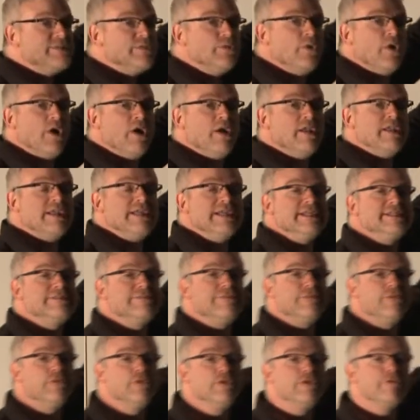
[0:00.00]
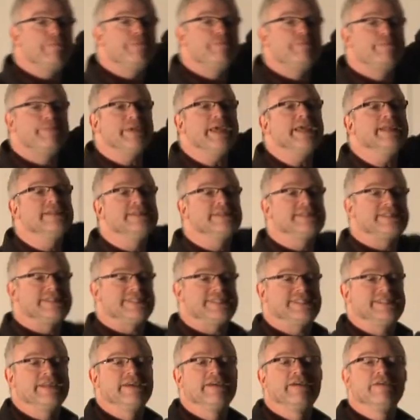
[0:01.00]
wall is full of
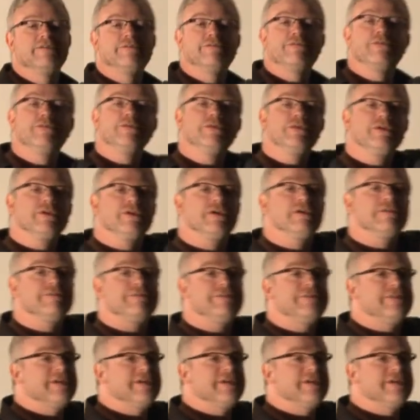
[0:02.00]
pins, full of